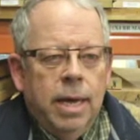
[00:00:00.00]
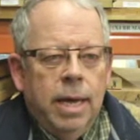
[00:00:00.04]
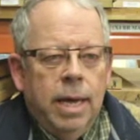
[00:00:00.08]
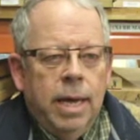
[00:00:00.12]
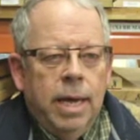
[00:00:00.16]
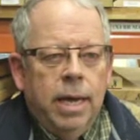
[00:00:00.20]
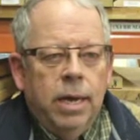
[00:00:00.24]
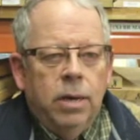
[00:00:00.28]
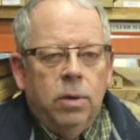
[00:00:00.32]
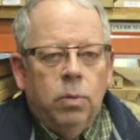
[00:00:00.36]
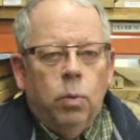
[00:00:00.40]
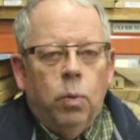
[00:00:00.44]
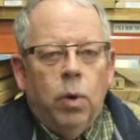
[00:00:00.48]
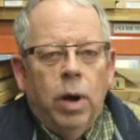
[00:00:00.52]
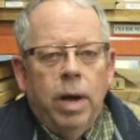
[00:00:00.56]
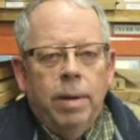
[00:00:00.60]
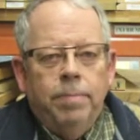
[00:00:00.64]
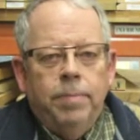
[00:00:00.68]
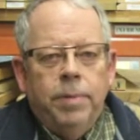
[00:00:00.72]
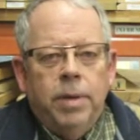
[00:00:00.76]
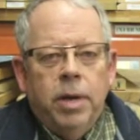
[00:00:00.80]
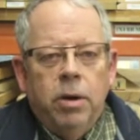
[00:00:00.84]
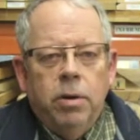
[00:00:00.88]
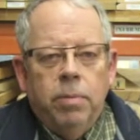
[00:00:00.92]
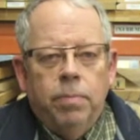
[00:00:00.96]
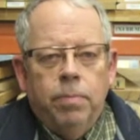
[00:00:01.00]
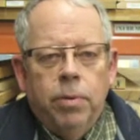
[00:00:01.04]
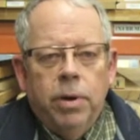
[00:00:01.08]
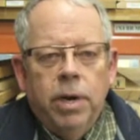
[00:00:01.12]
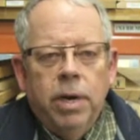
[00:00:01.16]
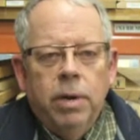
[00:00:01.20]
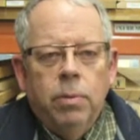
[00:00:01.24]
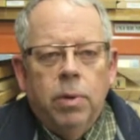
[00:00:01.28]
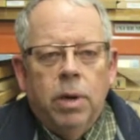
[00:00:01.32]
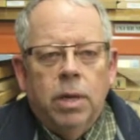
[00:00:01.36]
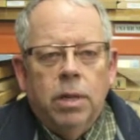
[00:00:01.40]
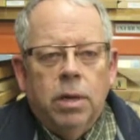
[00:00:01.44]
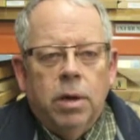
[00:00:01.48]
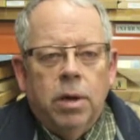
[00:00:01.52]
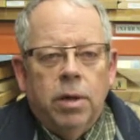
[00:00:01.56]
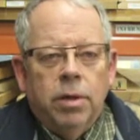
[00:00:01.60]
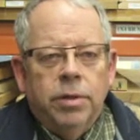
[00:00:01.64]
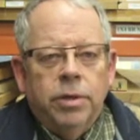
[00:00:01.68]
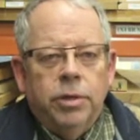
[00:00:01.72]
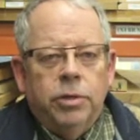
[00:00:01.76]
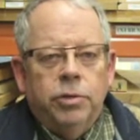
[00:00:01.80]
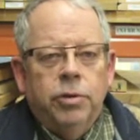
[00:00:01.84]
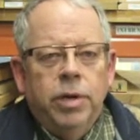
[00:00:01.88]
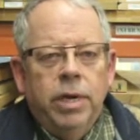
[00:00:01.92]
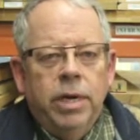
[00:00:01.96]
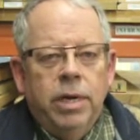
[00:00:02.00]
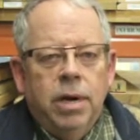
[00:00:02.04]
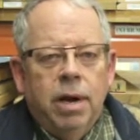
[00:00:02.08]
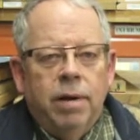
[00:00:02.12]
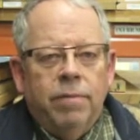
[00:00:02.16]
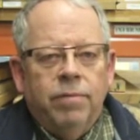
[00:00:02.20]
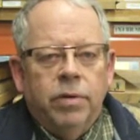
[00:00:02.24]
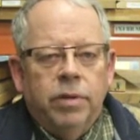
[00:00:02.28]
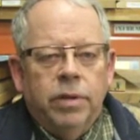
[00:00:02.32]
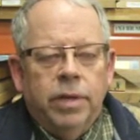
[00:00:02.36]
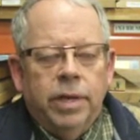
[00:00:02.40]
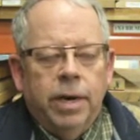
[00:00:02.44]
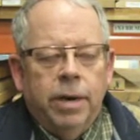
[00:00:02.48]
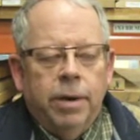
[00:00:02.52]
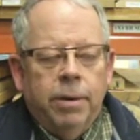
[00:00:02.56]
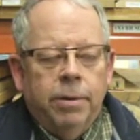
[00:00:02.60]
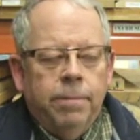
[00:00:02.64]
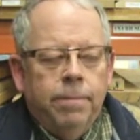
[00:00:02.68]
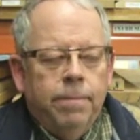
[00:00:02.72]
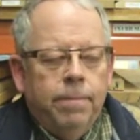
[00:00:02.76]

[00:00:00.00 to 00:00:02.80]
it wiped out pretty well all the tree cover there.